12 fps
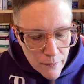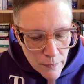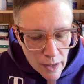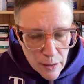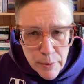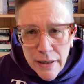
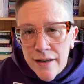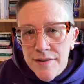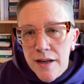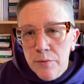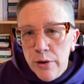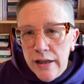And because
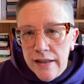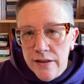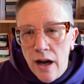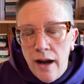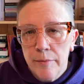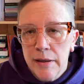I'm reading The
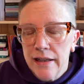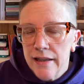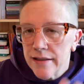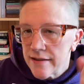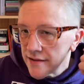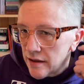Hobbit
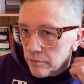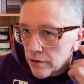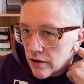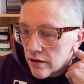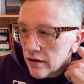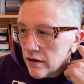in
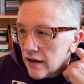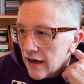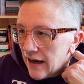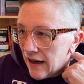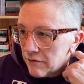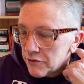December,
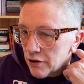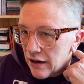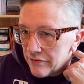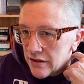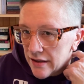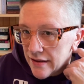after
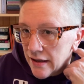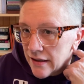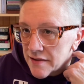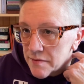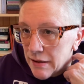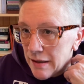I've done
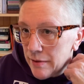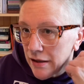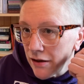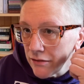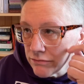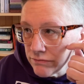this, maybe
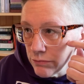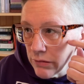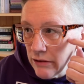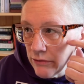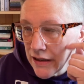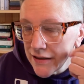I'll
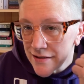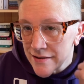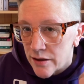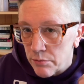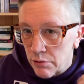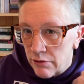reread The
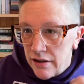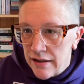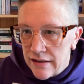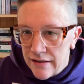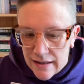Silmarillion.